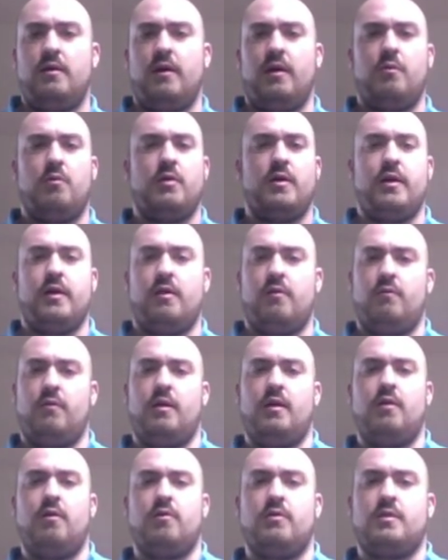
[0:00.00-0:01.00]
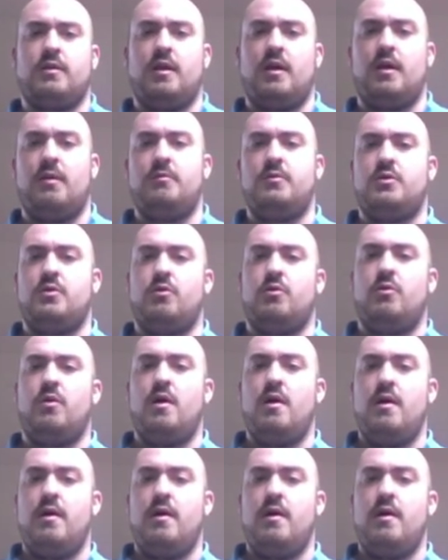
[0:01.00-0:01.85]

They were taking a really long time, so